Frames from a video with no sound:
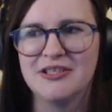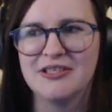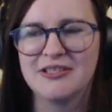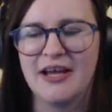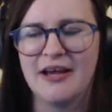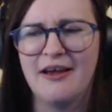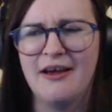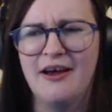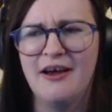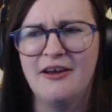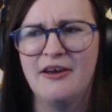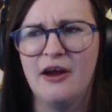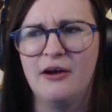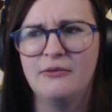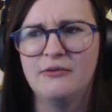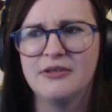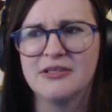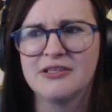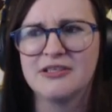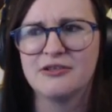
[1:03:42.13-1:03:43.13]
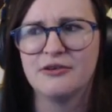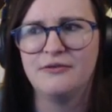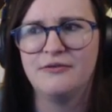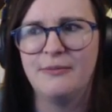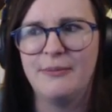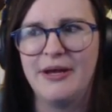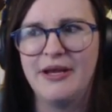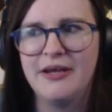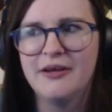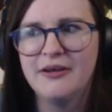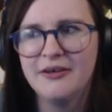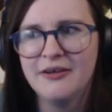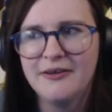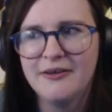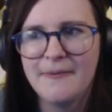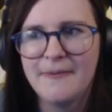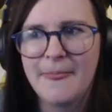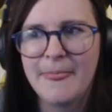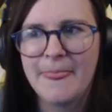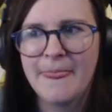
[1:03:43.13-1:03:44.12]
It's like, uh, no, this is all for me.
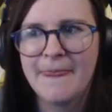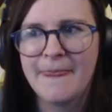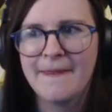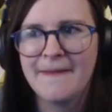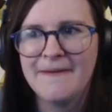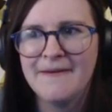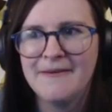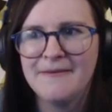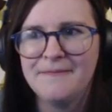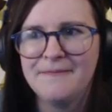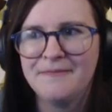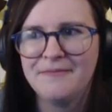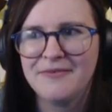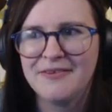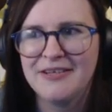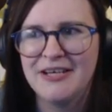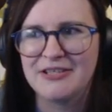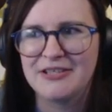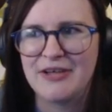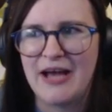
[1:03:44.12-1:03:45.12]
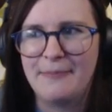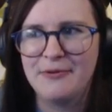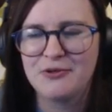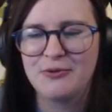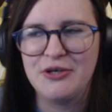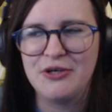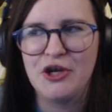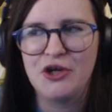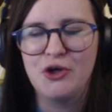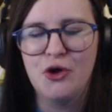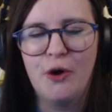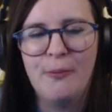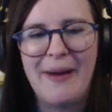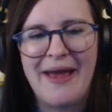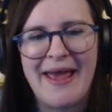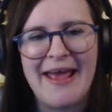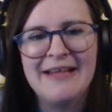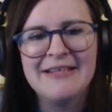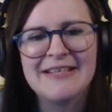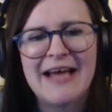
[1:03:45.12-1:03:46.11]
That's what happens when you ignore my
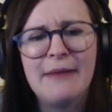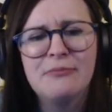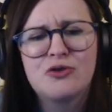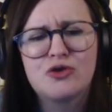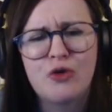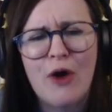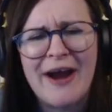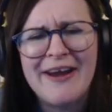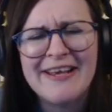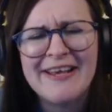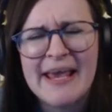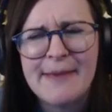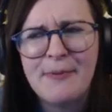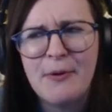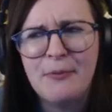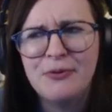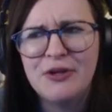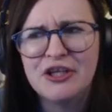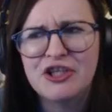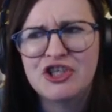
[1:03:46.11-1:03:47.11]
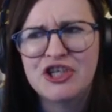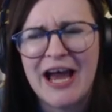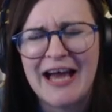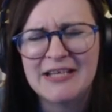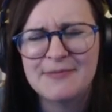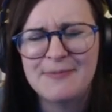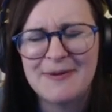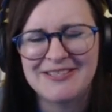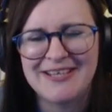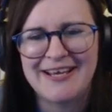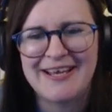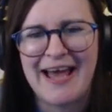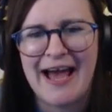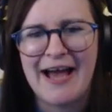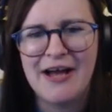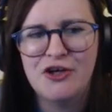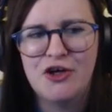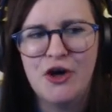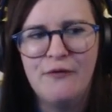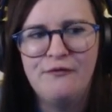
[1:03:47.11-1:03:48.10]
hints. I'm trying to keep up with the chat as best I
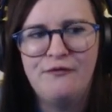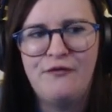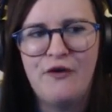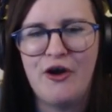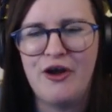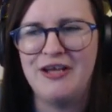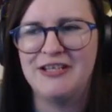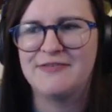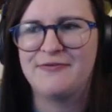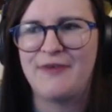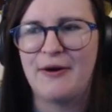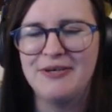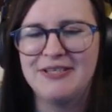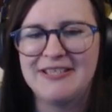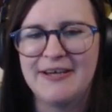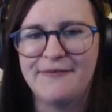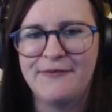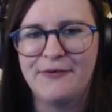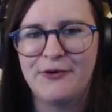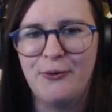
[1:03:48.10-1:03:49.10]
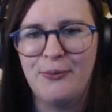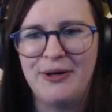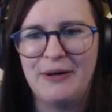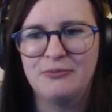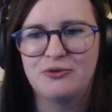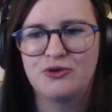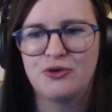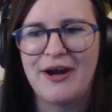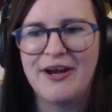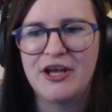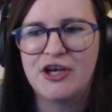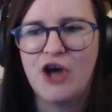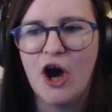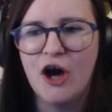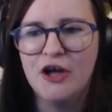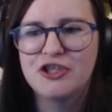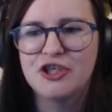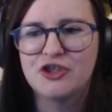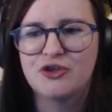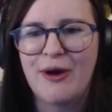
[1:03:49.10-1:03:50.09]
can, Comfort. It's very difficult when I'm trying to
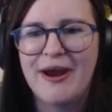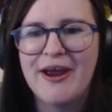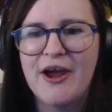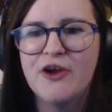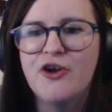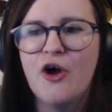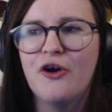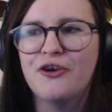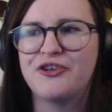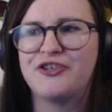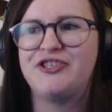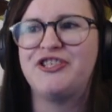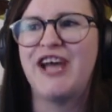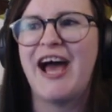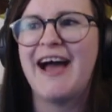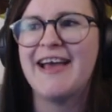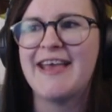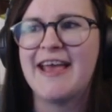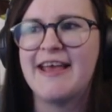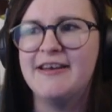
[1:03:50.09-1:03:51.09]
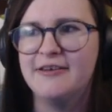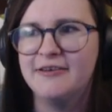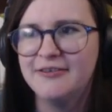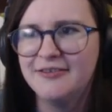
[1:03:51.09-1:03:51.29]
concentrate and not dying.